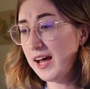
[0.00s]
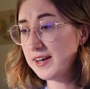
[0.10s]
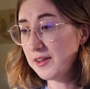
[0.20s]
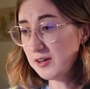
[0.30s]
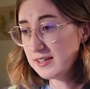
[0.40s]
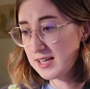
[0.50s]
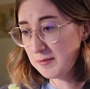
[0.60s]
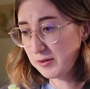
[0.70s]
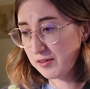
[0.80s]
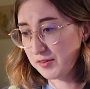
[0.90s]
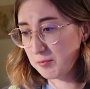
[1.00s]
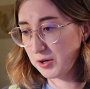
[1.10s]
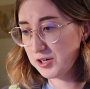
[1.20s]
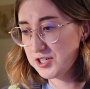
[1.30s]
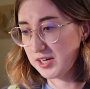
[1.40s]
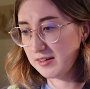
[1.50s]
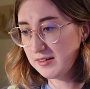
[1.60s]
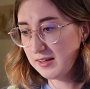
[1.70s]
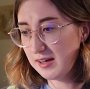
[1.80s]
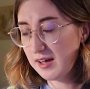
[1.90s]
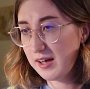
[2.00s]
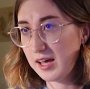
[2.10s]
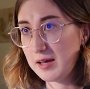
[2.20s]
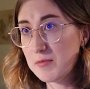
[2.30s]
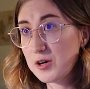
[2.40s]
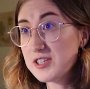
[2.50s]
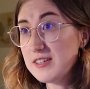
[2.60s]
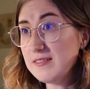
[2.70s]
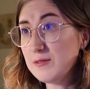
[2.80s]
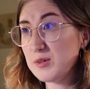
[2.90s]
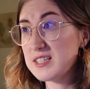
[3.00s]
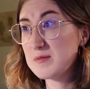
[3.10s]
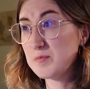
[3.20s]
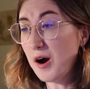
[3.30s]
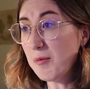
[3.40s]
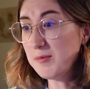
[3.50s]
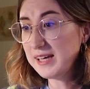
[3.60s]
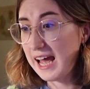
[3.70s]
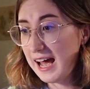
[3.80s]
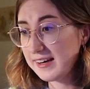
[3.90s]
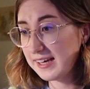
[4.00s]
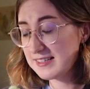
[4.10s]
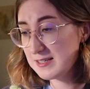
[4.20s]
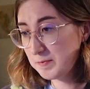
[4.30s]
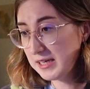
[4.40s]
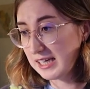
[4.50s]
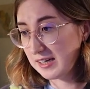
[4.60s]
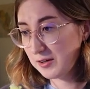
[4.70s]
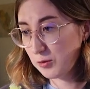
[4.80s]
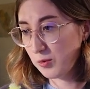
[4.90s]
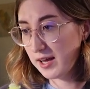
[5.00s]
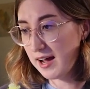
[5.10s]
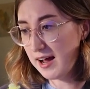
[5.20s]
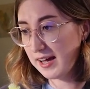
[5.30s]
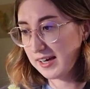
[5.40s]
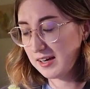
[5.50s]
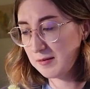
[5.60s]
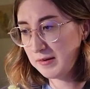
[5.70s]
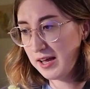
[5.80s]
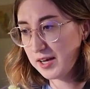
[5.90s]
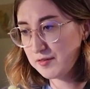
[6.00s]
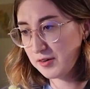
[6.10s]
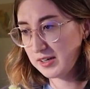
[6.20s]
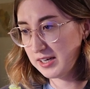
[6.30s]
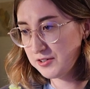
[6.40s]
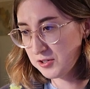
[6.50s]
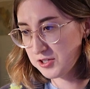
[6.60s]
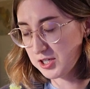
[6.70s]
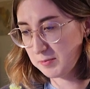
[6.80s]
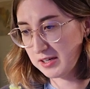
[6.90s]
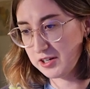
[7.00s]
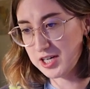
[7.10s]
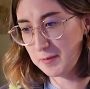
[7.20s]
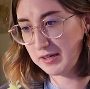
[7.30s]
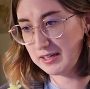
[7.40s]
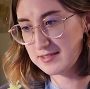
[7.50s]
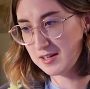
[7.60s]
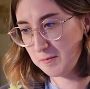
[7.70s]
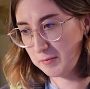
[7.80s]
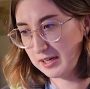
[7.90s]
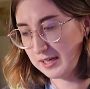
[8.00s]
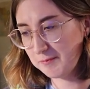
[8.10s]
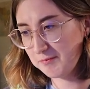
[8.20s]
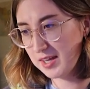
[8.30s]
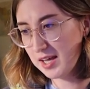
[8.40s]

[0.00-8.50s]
Another example of immersion was probably at its peak when I applied for an internship in a Japanese company.